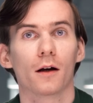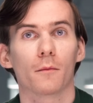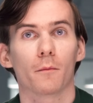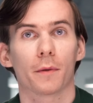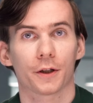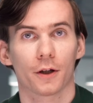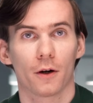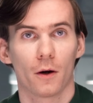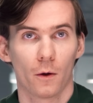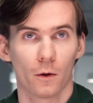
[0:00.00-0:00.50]

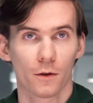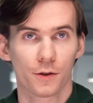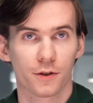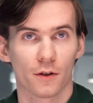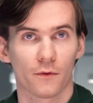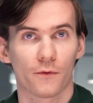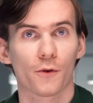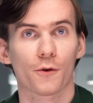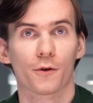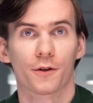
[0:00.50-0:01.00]
but
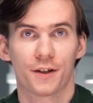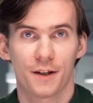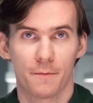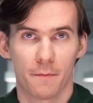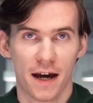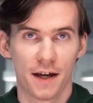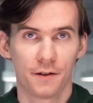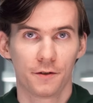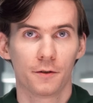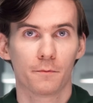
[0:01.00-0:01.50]
also for
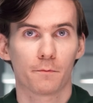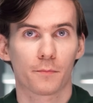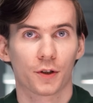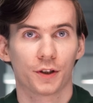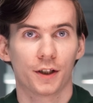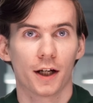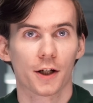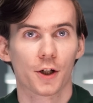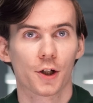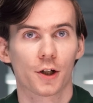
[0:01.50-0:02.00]
demanding
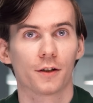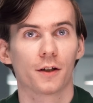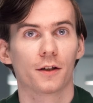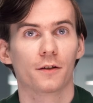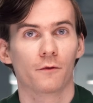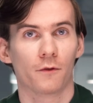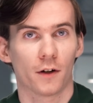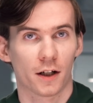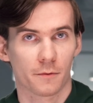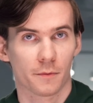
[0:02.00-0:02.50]
production
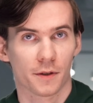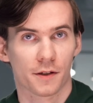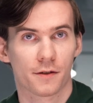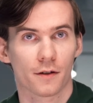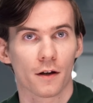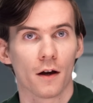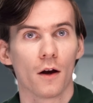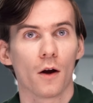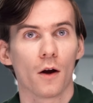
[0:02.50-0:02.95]
environments